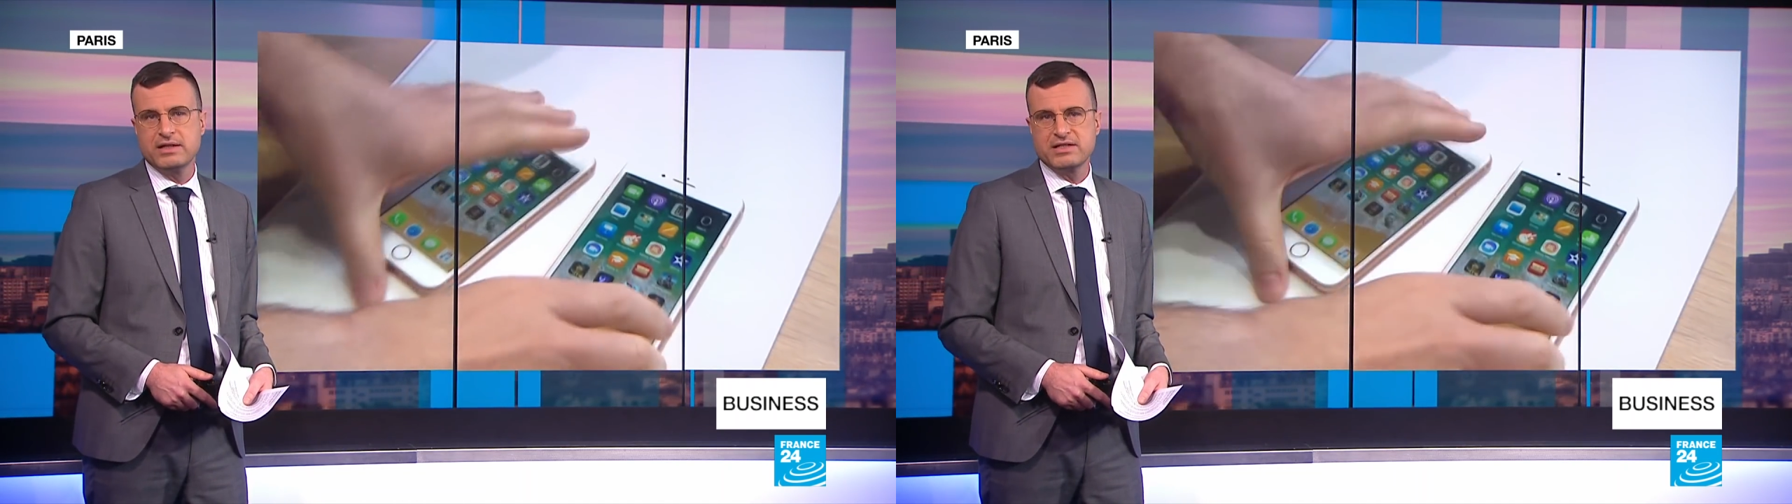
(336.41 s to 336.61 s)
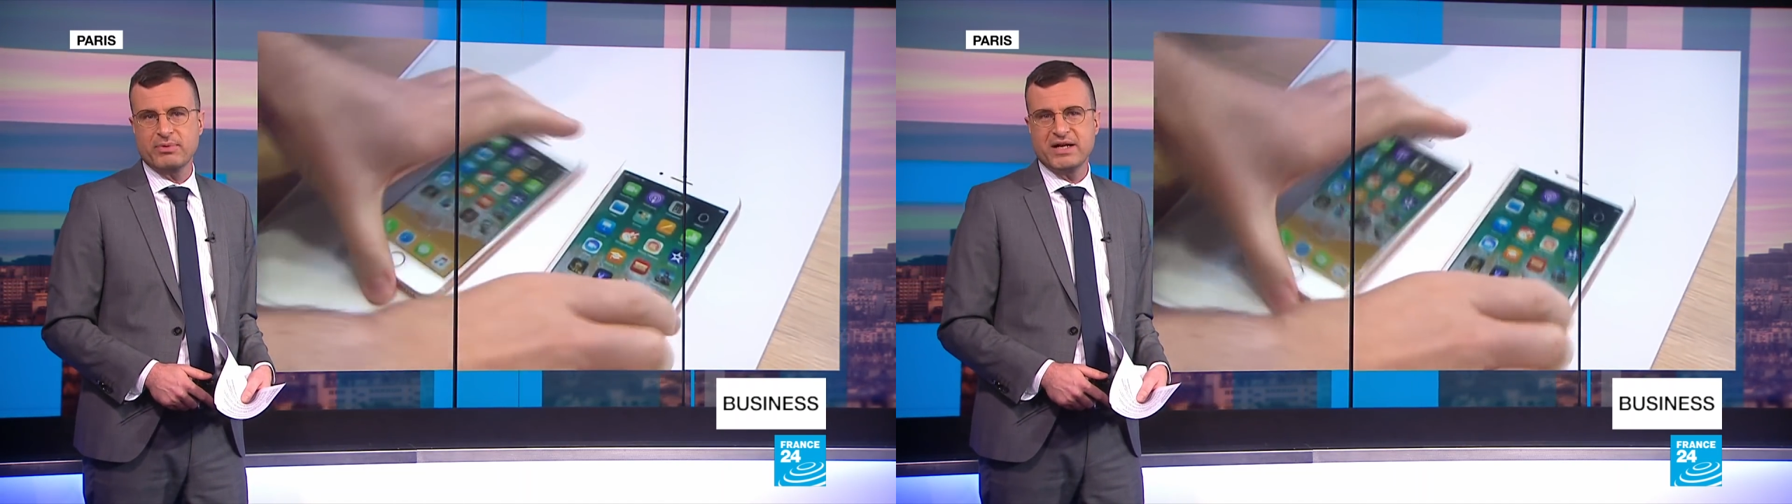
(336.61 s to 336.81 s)

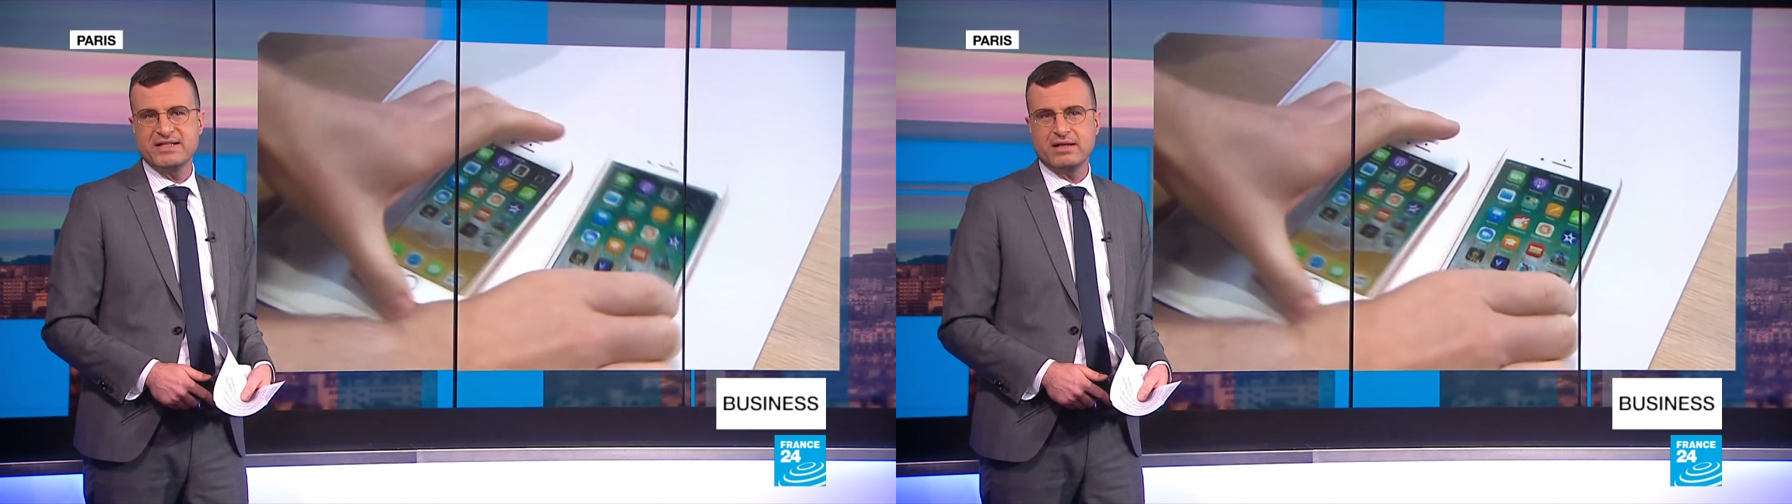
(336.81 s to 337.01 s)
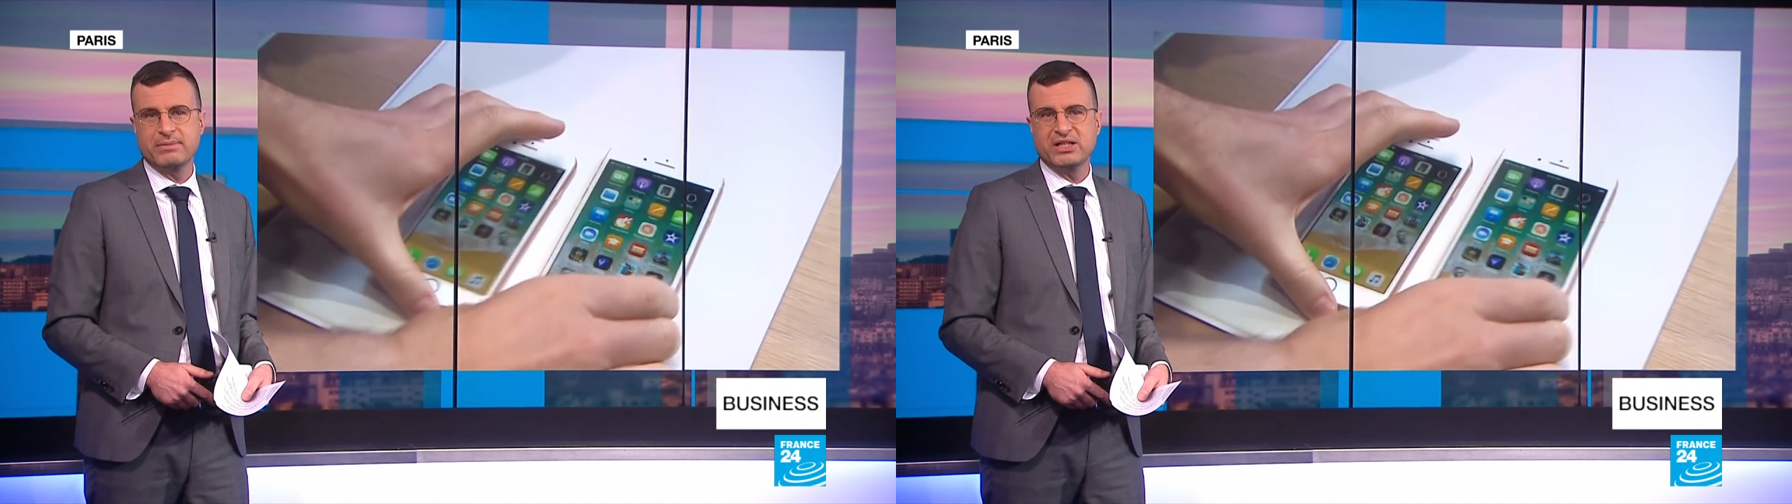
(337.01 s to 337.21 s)
This prize
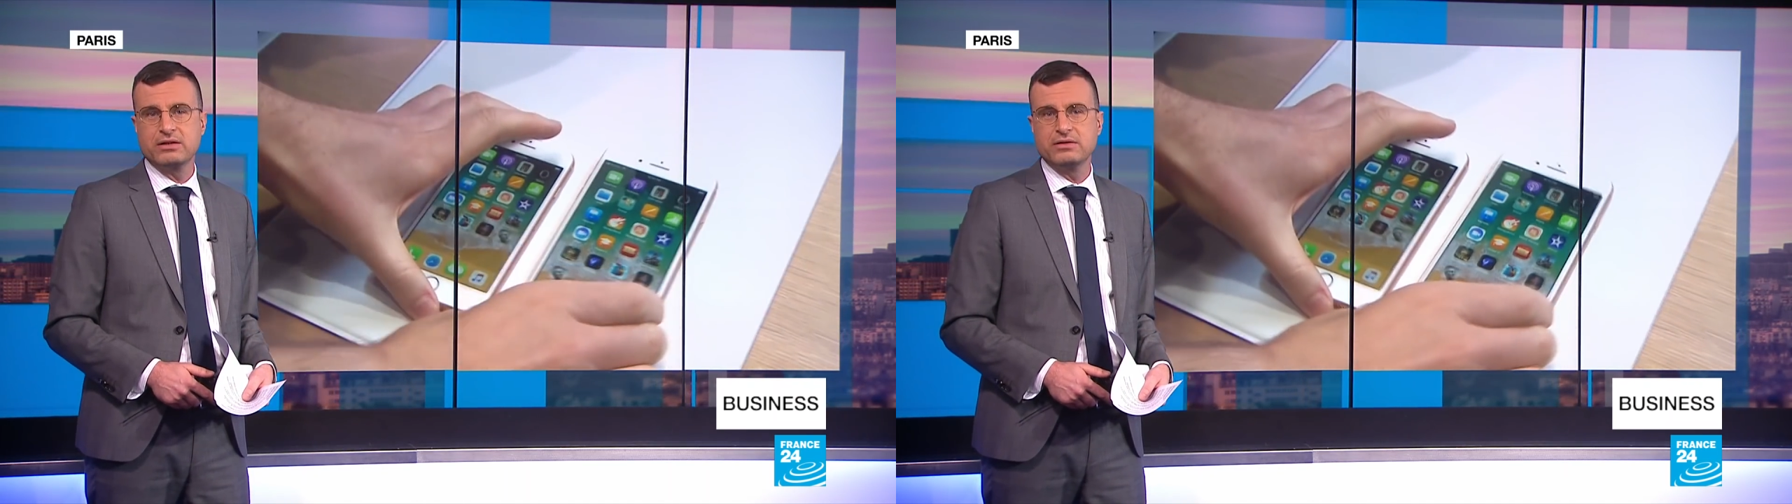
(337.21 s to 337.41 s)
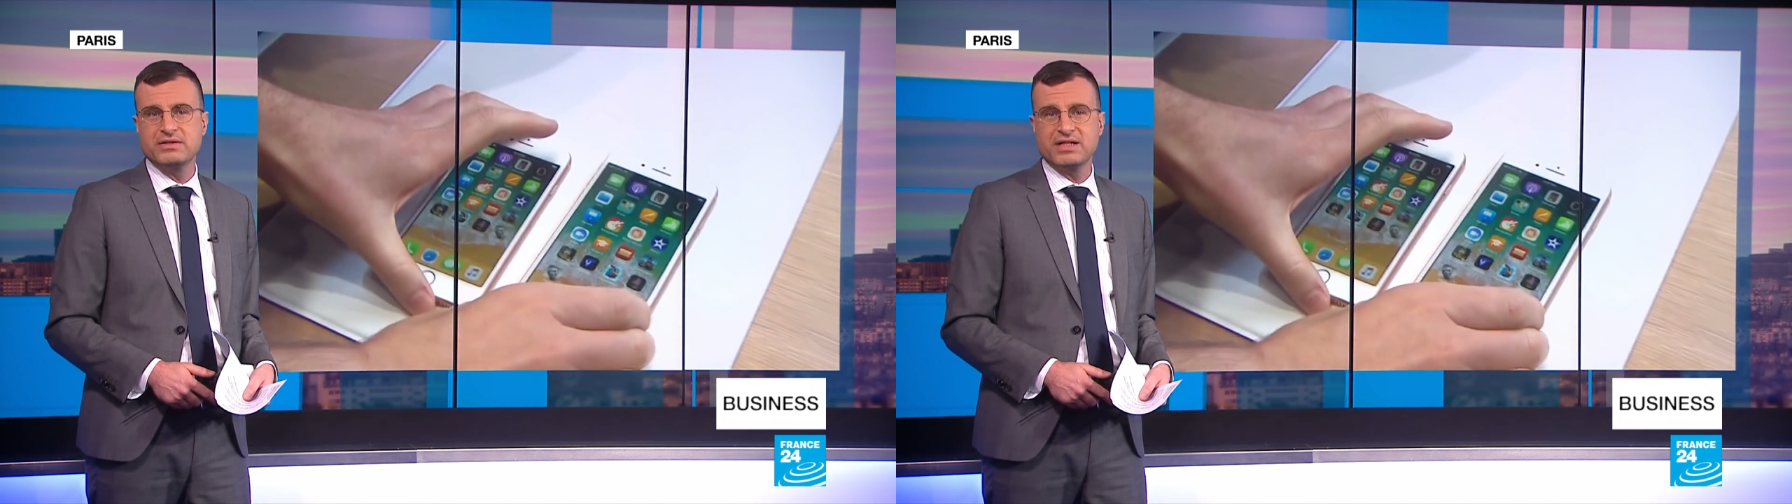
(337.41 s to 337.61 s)
settlement
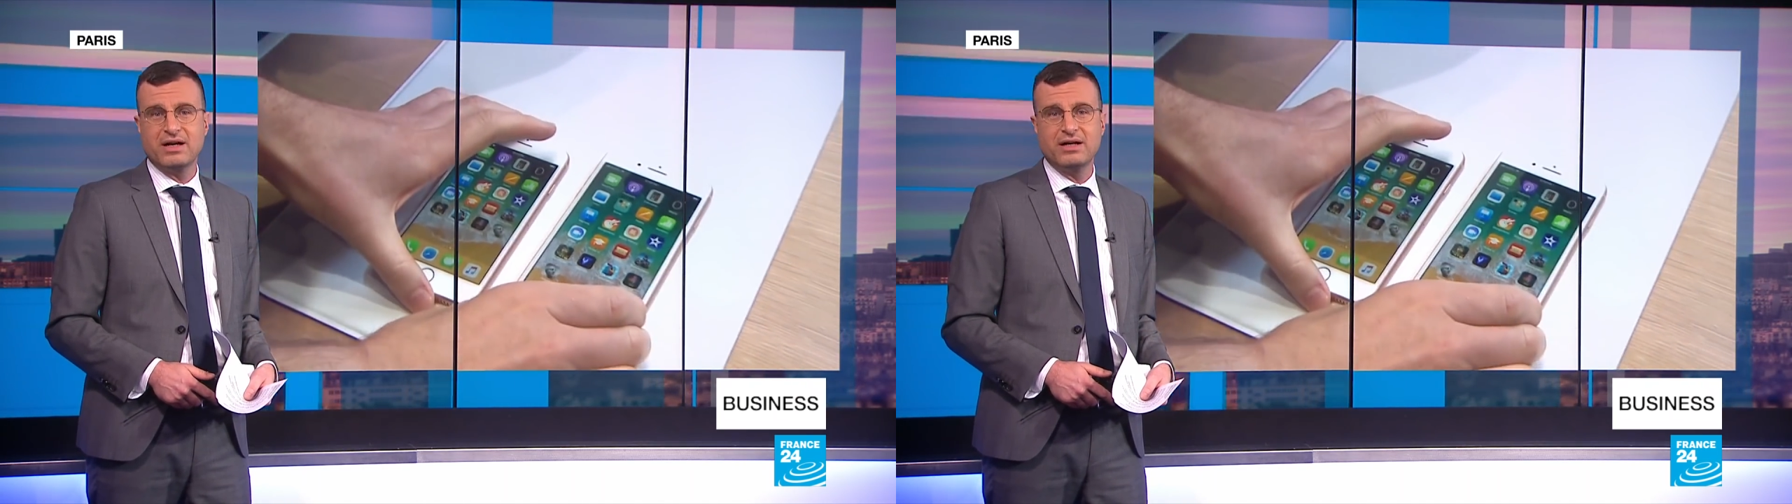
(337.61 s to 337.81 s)
includes an